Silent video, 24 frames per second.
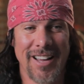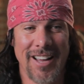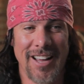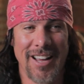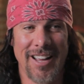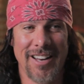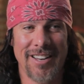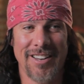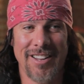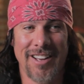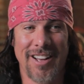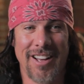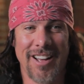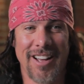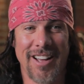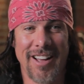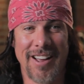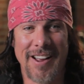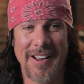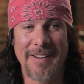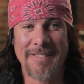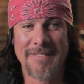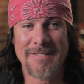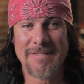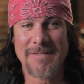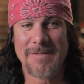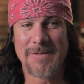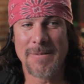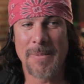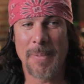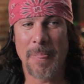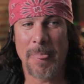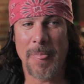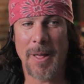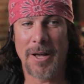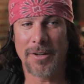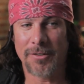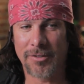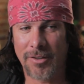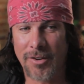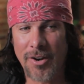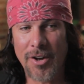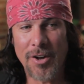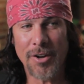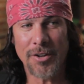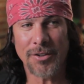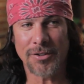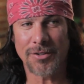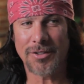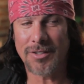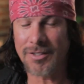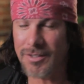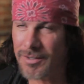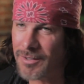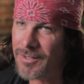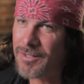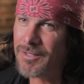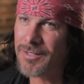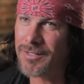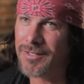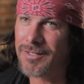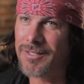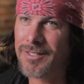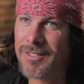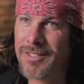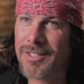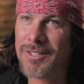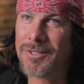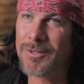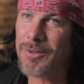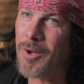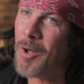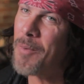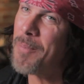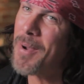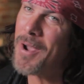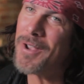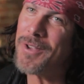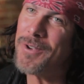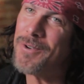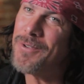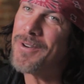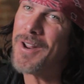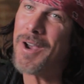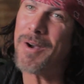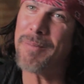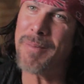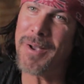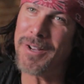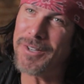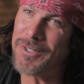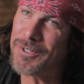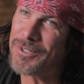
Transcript: And I said, no, this is all about you now, man.